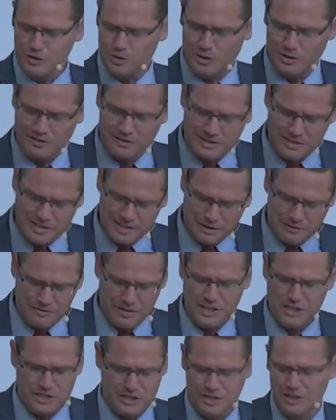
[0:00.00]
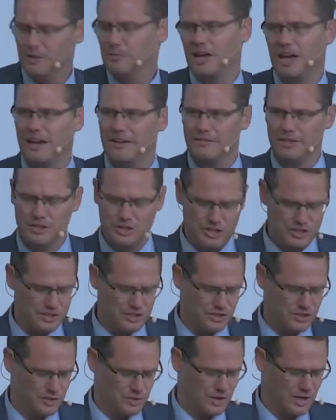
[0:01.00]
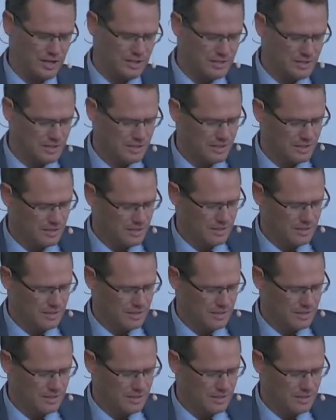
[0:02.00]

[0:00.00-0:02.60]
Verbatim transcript: joy of the salvation that we have in Jesus Christ.